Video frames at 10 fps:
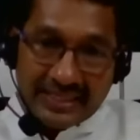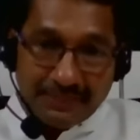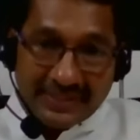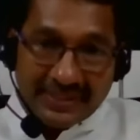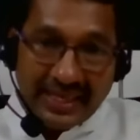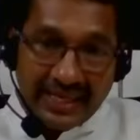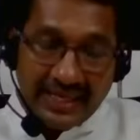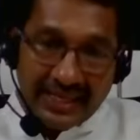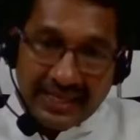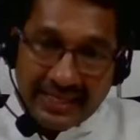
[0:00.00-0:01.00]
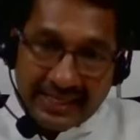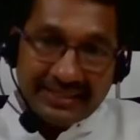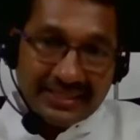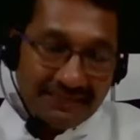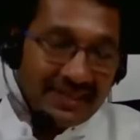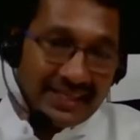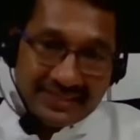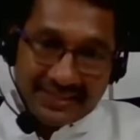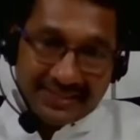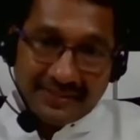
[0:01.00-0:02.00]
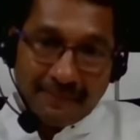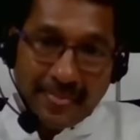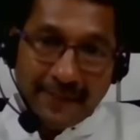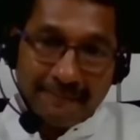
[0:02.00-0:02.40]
especially in the civil cases.